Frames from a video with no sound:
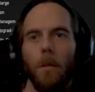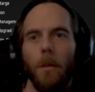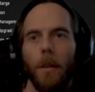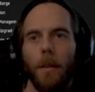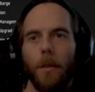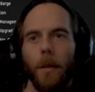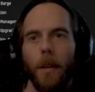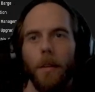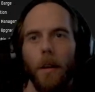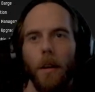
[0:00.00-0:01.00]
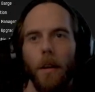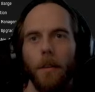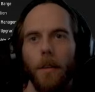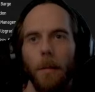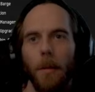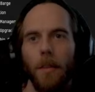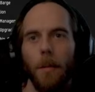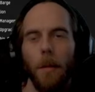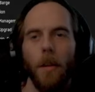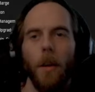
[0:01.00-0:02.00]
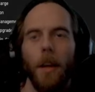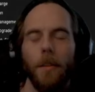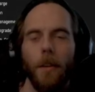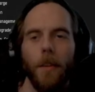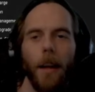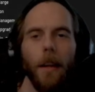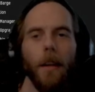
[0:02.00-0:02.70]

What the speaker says: Oh, so I was talking about something else. Oh yeah, Zarzak.